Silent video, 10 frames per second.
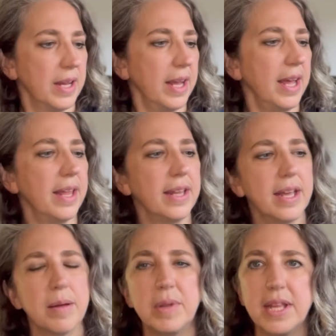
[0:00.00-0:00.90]
and they
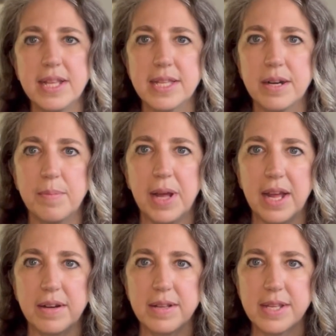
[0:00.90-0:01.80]
come in these little
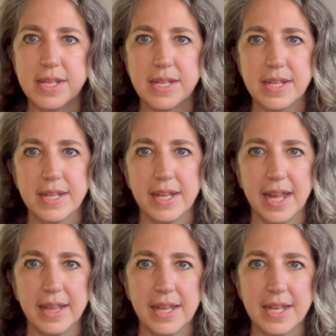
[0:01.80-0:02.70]
bottles
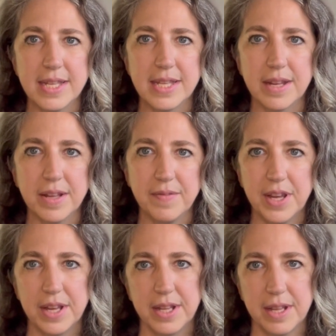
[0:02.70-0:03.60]
like this. I'll give you
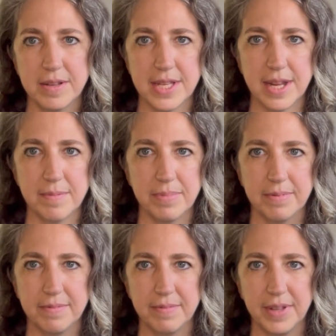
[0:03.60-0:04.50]
a close-up
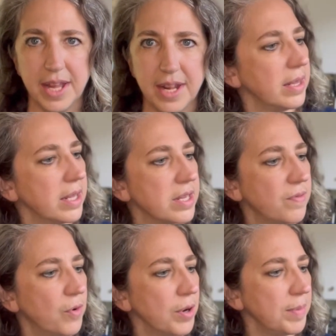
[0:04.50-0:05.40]
later. This
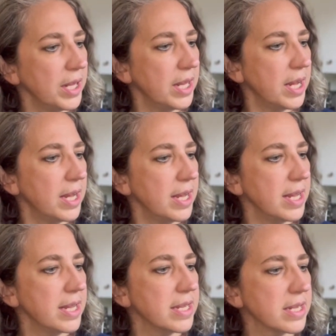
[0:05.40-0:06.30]
formula
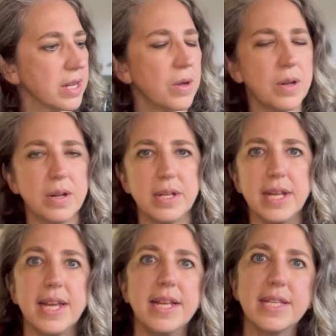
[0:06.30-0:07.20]
is called
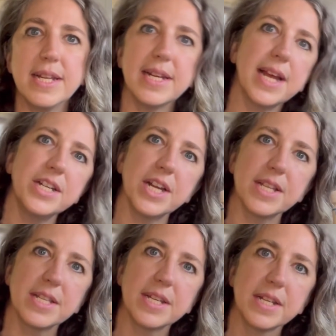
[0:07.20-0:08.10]
Easy
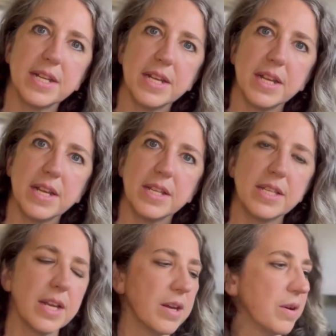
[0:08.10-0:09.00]
Digest.
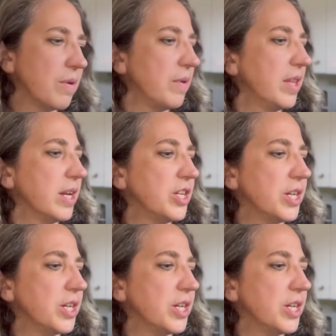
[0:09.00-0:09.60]
So the